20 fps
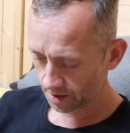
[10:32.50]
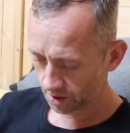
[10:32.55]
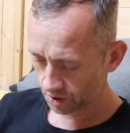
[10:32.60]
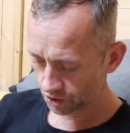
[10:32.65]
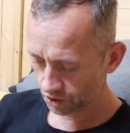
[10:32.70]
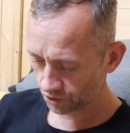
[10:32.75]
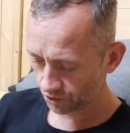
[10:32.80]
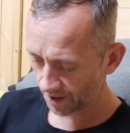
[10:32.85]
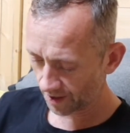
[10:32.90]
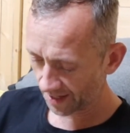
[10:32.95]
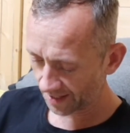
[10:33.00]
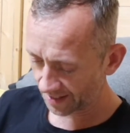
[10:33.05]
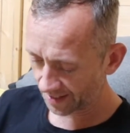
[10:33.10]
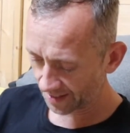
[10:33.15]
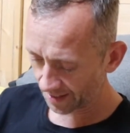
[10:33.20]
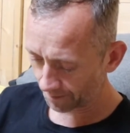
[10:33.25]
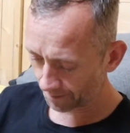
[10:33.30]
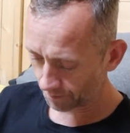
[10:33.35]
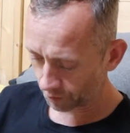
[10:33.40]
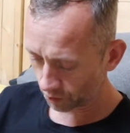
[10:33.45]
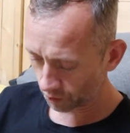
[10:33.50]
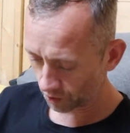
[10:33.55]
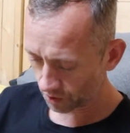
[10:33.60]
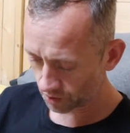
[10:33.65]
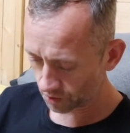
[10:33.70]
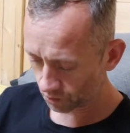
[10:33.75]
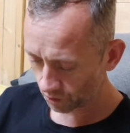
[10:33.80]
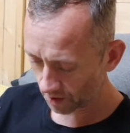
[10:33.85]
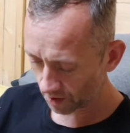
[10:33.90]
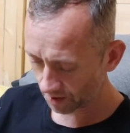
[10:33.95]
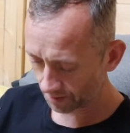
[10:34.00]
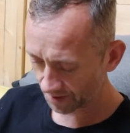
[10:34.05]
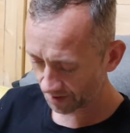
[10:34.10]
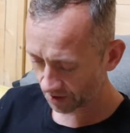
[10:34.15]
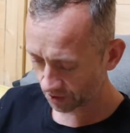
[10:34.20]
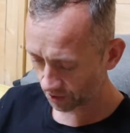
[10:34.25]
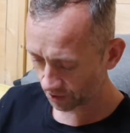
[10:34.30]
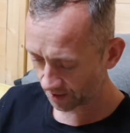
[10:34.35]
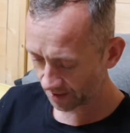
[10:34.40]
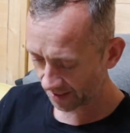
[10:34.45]
Dragon and Poison. What will be
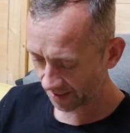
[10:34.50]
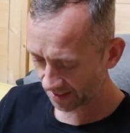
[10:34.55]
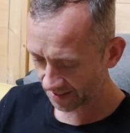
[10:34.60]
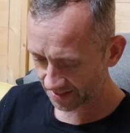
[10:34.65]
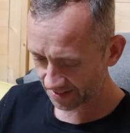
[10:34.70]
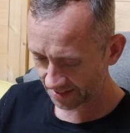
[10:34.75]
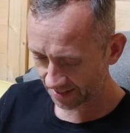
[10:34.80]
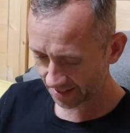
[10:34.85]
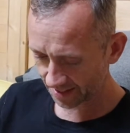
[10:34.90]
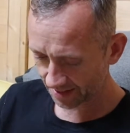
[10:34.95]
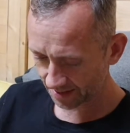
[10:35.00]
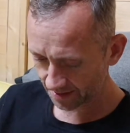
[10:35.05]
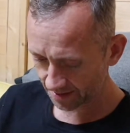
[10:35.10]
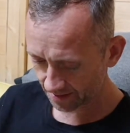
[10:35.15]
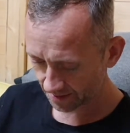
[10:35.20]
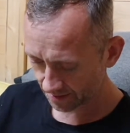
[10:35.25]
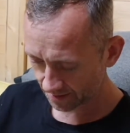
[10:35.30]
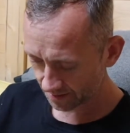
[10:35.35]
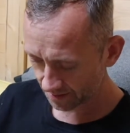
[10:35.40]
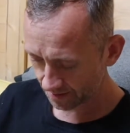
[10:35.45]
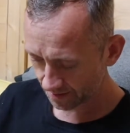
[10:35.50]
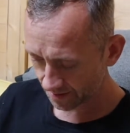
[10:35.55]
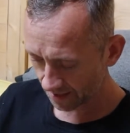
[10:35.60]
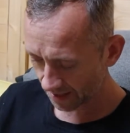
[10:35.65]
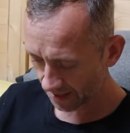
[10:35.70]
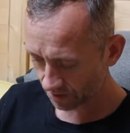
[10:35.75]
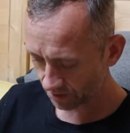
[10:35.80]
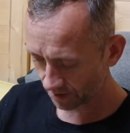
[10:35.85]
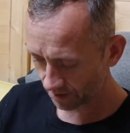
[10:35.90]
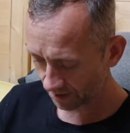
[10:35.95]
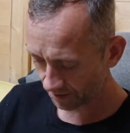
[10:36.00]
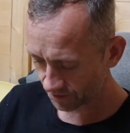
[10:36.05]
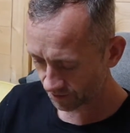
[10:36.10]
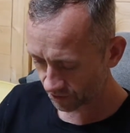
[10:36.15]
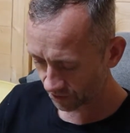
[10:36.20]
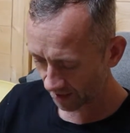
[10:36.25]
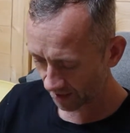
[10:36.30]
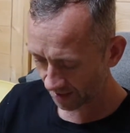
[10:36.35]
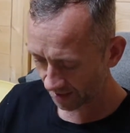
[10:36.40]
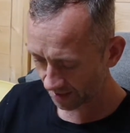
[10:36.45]
good against that? I don't have
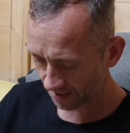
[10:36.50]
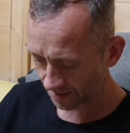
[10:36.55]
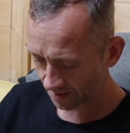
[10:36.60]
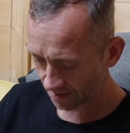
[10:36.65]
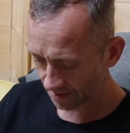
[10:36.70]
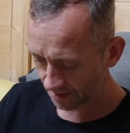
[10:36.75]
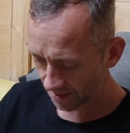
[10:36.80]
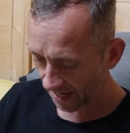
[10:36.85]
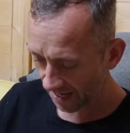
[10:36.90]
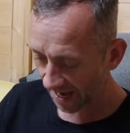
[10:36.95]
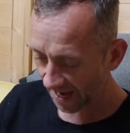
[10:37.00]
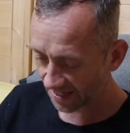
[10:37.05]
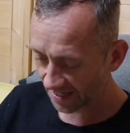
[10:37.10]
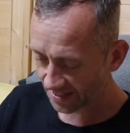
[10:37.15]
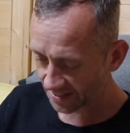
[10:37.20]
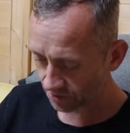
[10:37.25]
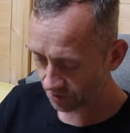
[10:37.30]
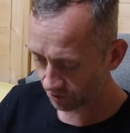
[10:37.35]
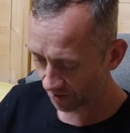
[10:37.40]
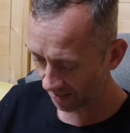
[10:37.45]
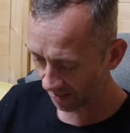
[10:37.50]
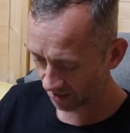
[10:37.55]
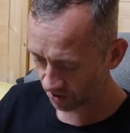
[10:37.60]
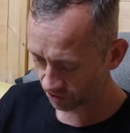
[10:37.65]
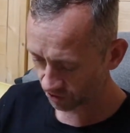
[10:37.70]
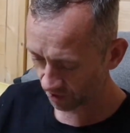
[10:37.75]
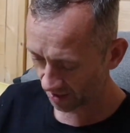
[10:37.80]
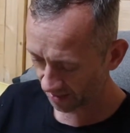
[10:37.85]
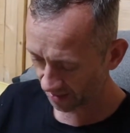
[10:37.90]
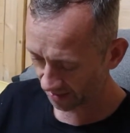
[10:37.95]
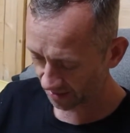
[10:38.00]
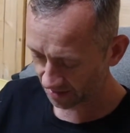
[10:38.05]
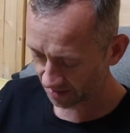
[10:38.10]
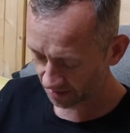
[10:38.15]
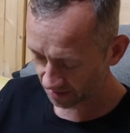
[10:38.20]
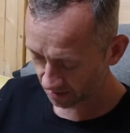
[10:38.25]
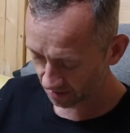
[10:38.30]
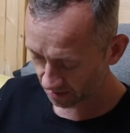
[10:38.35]
Dragon. Ice Rex Dragon.